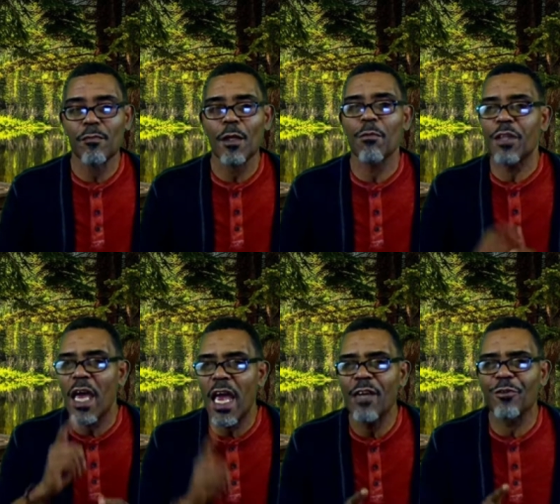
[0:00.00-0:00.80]
But the
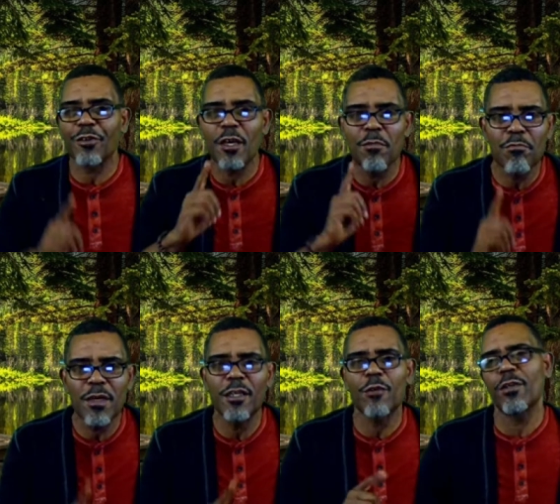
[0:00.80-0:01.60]
angels'
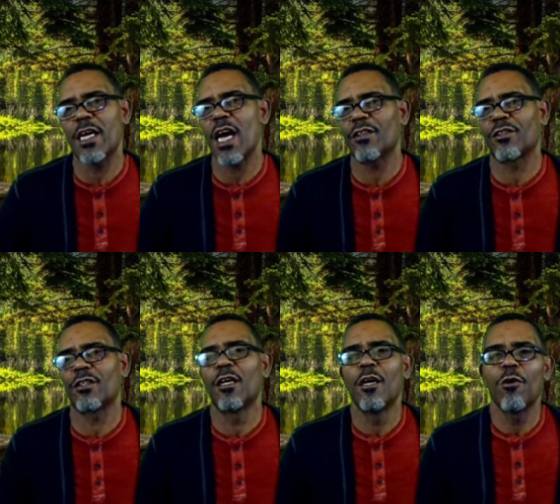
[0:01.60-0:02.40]
immediate reaction
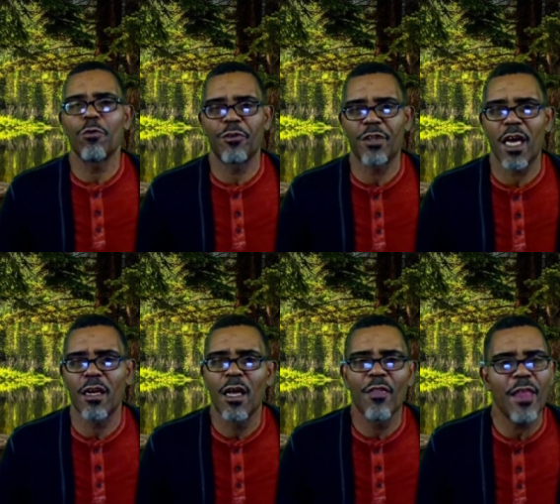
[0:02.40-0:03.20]
was that
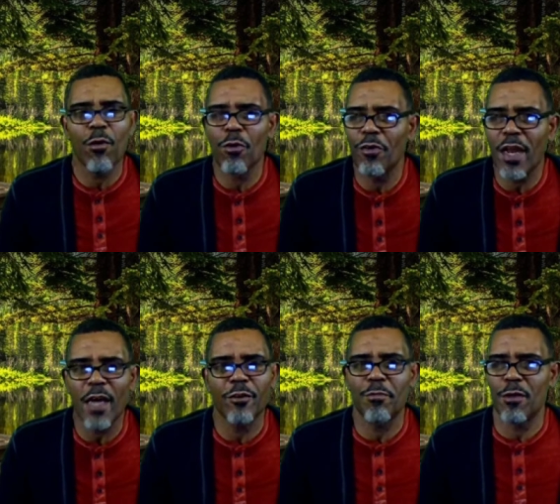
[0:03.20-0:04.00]
they were
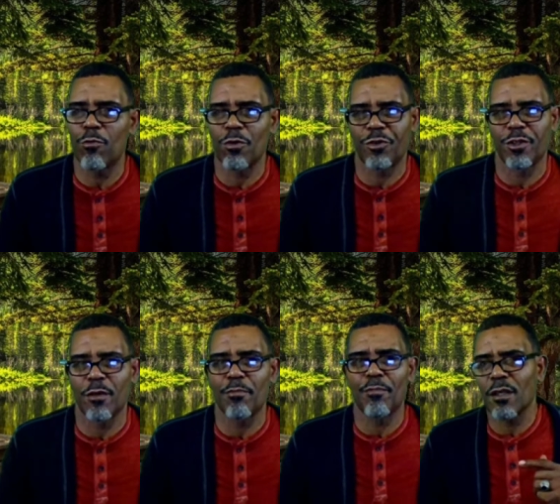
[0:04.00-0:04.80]
not to be
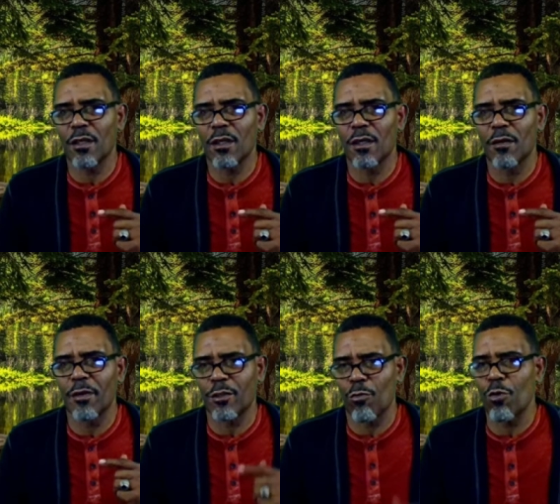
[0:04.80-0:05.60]
worshiped,
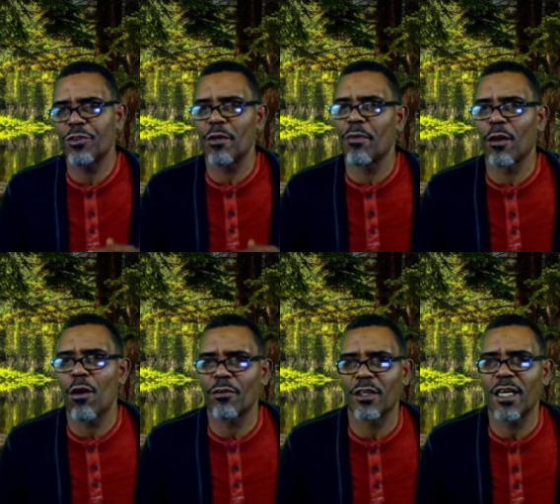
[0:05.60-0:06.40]
but the worship
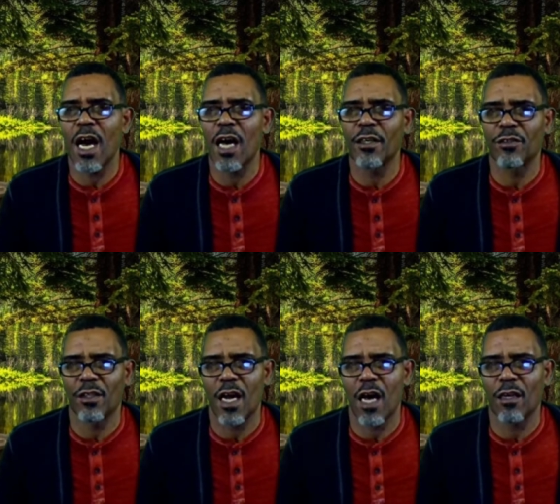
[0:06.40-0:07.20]
belonged to God and to
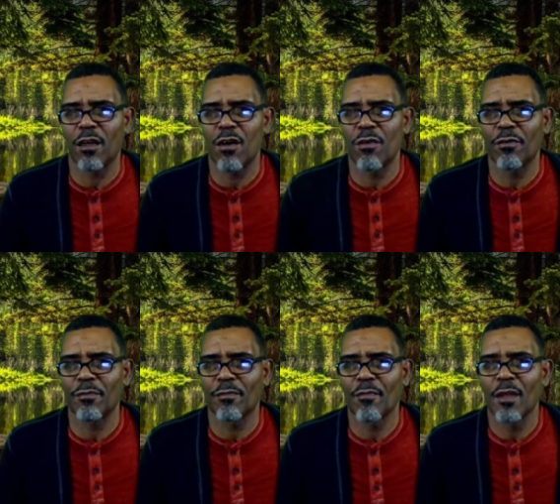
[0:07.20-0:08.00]
God alone.
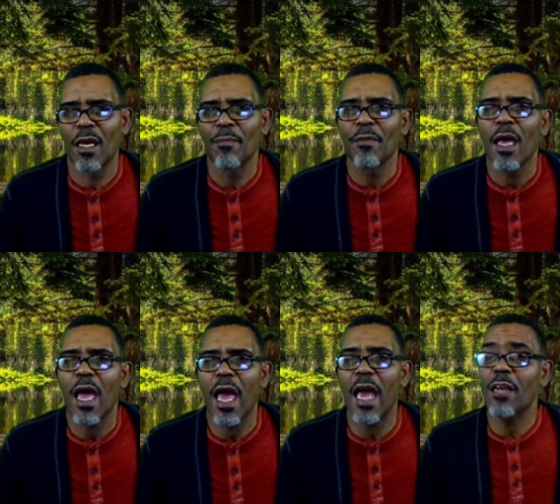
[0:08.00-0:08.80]

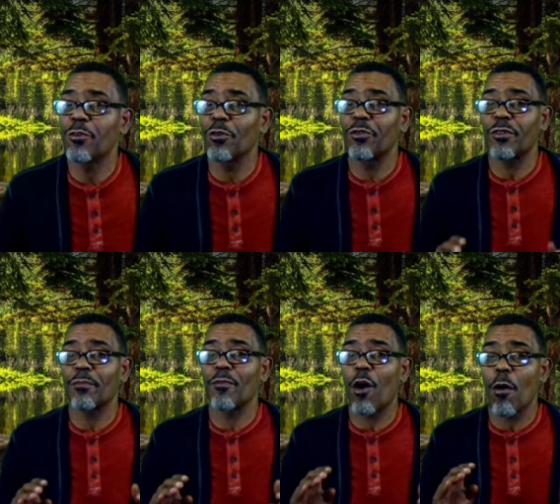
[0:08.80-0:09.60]
Angels
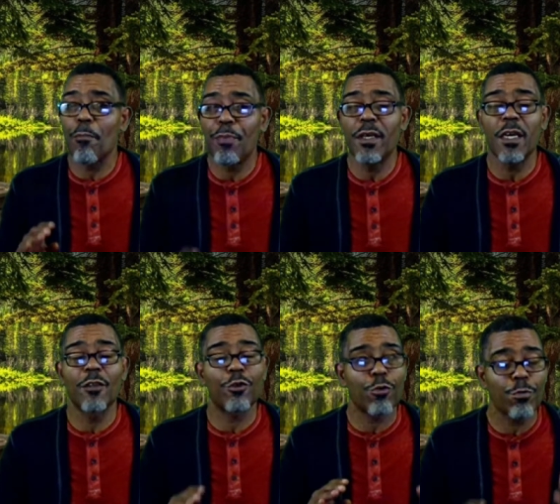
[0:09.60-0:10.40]
are
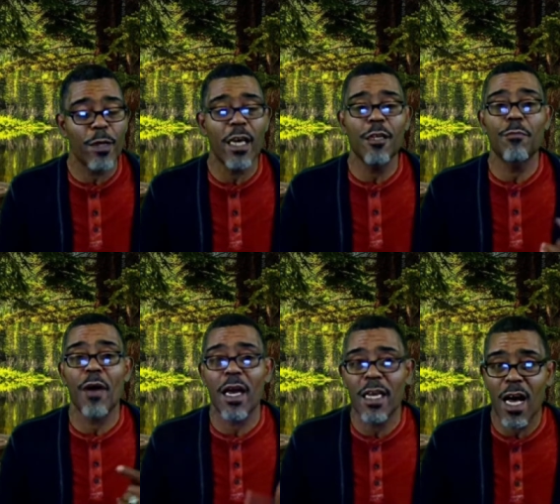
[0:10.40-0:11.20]
beings created
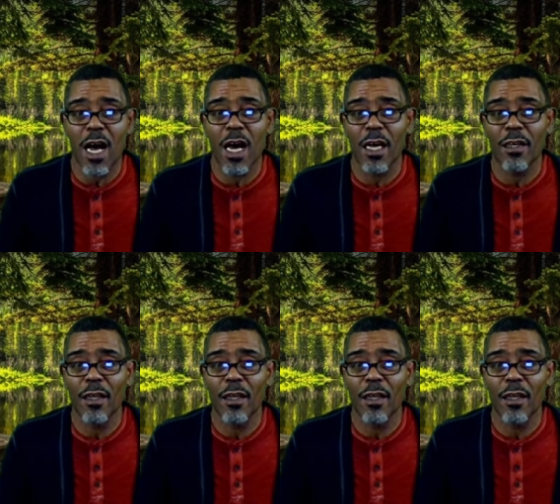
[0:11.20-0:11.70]
by God